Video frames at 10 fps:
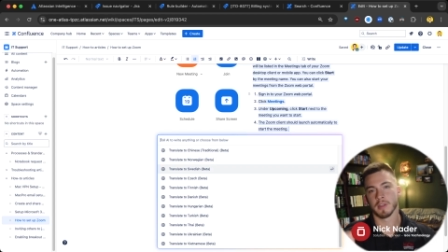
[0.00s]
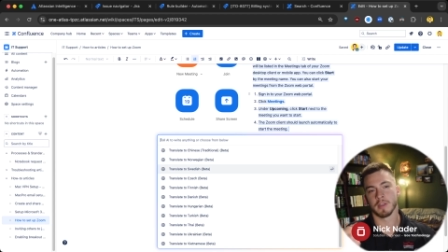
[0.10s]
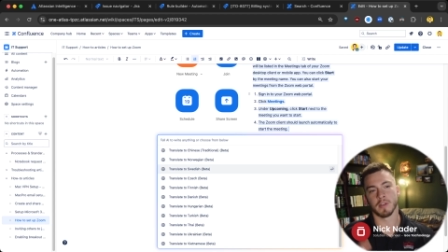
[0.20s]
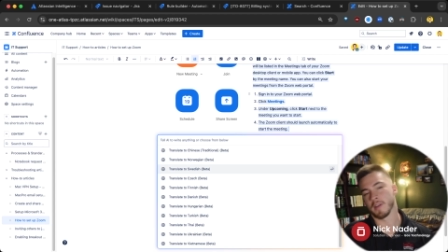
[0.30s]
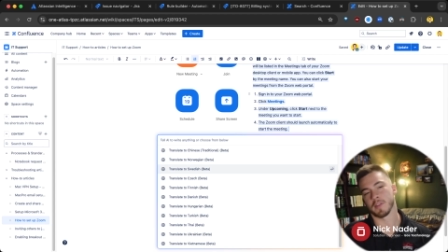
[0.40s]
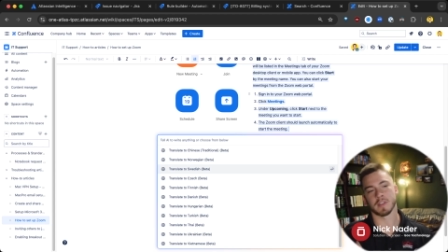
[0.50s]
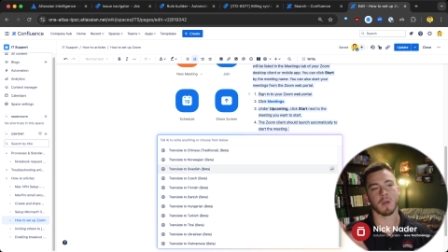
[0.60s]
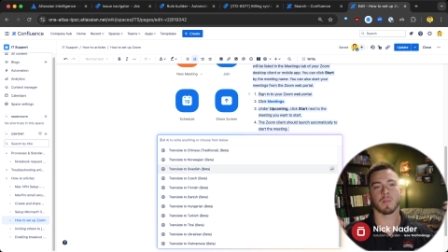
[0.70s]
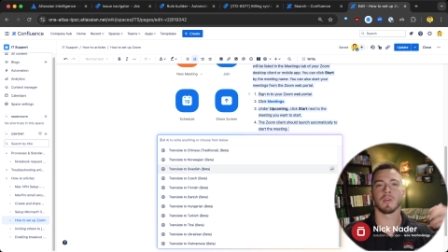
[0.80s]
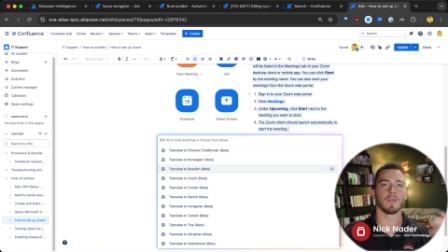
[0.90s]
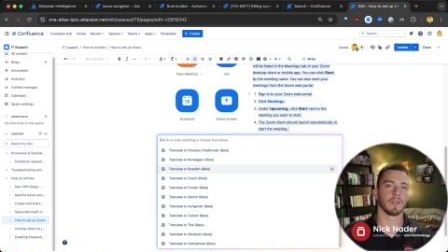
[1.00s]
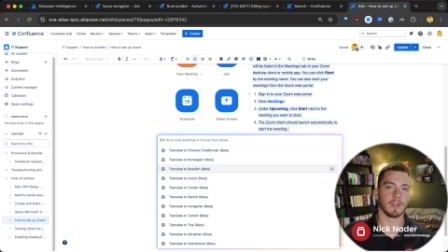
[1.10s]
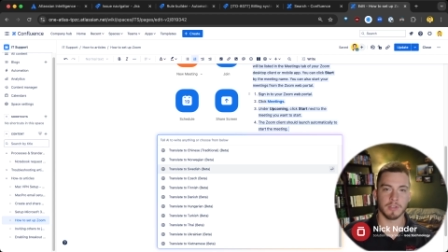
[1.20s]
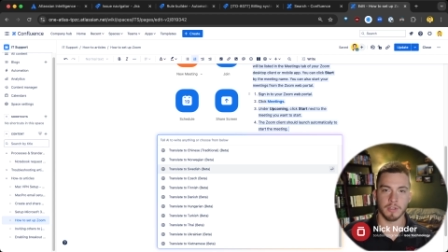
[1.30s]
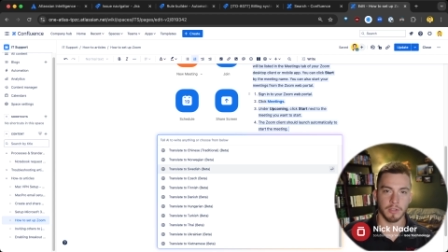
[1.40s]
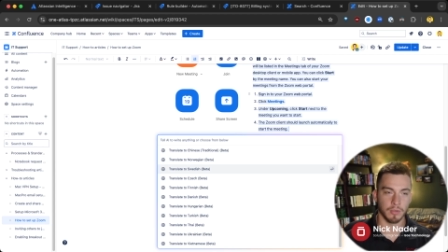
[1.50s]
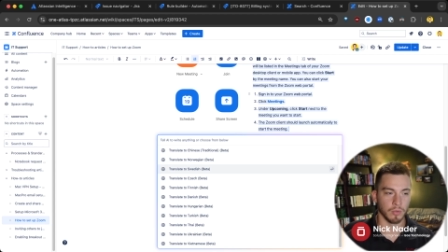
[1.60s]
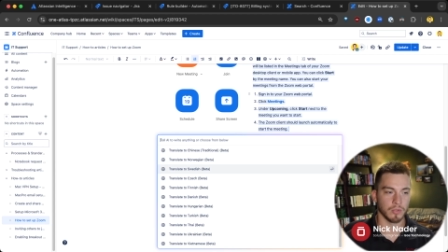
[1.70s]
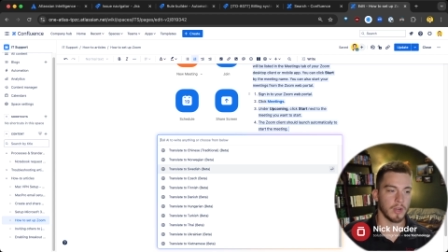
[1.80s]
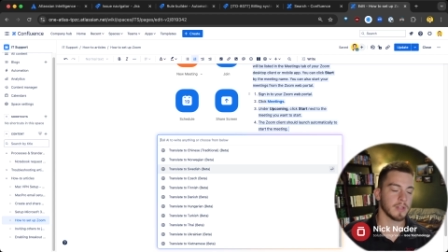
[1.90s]
you know, have to dump it over into
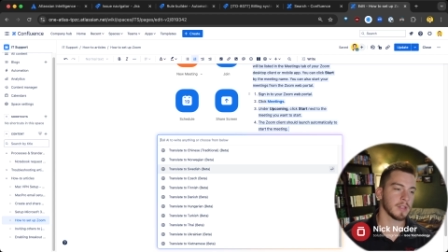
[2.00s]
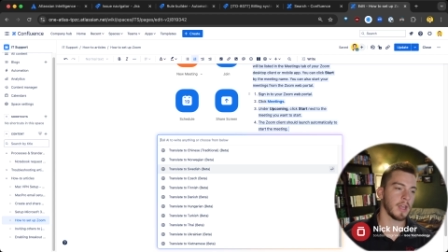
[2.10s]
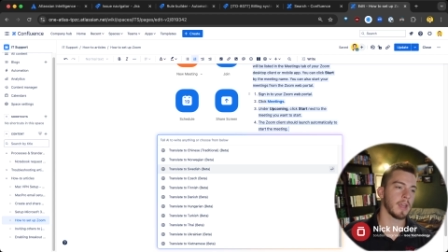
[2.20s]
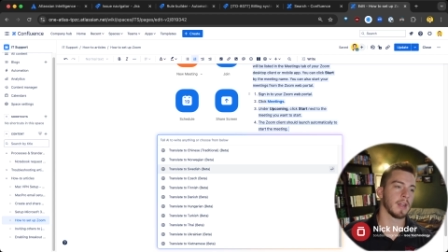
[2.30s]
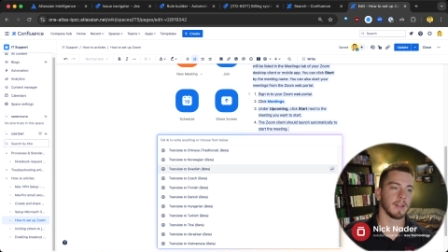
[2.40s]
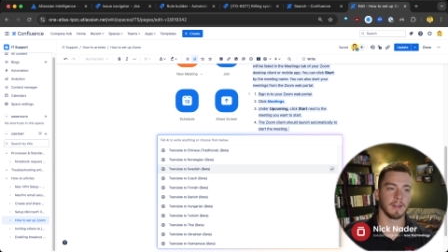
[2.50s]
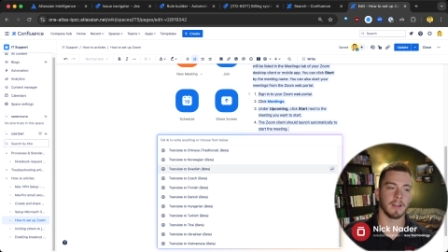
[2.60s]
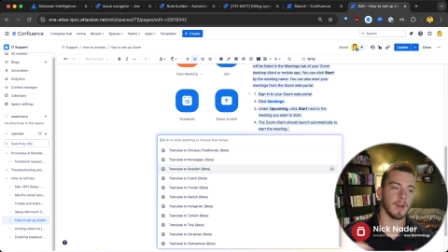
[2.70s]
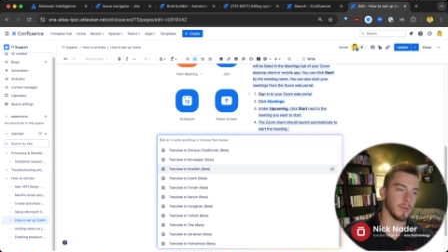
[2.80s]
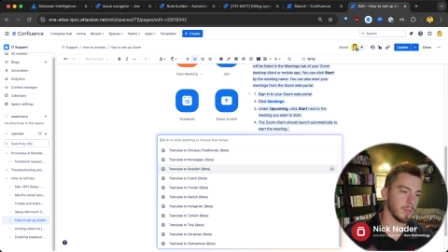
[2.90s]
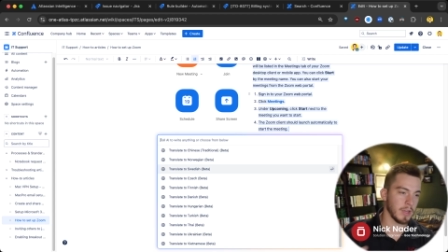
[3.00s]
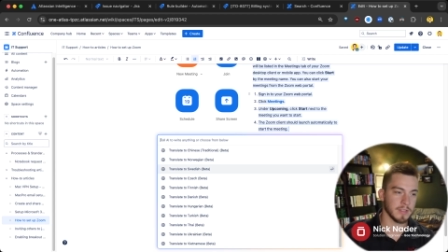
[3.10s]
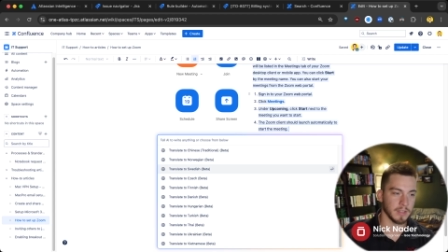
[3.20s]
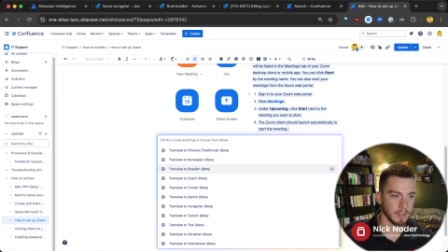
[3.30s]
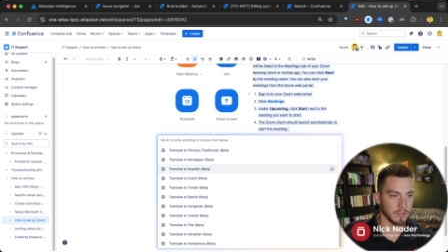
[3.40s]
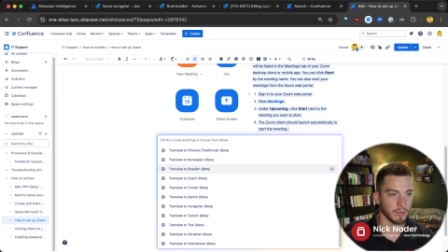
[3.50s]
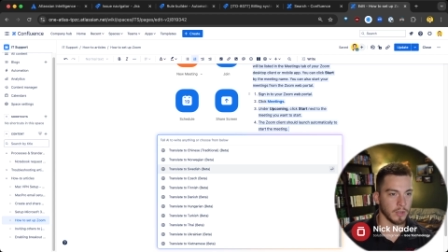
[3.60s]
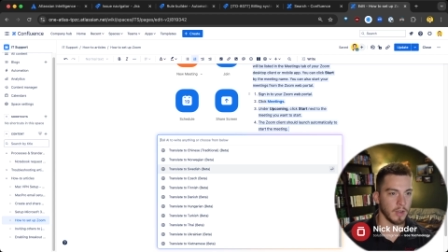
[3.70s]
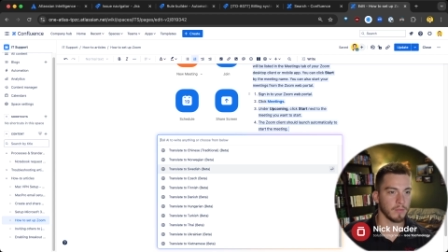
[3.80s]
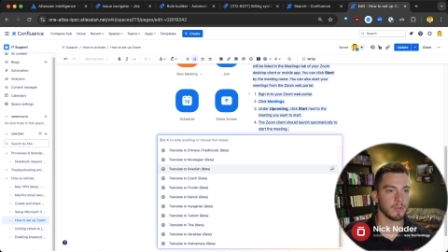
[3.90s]
Google Translate and then copy paste it into a
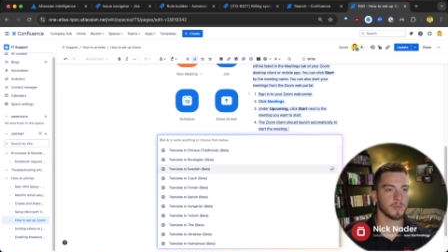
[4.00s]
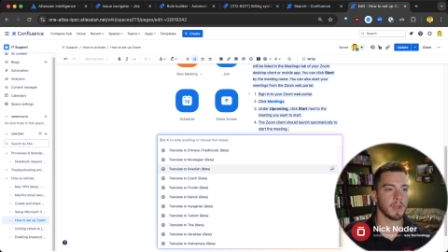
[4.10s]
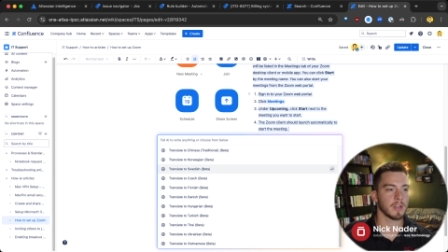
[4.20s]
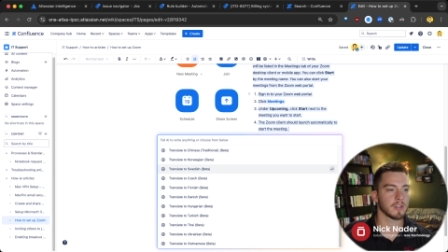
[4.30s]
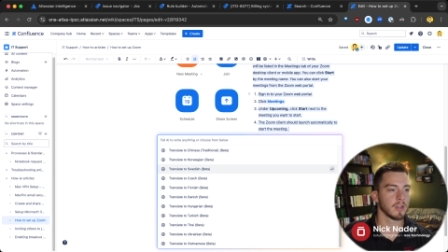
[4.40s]
Confluence page,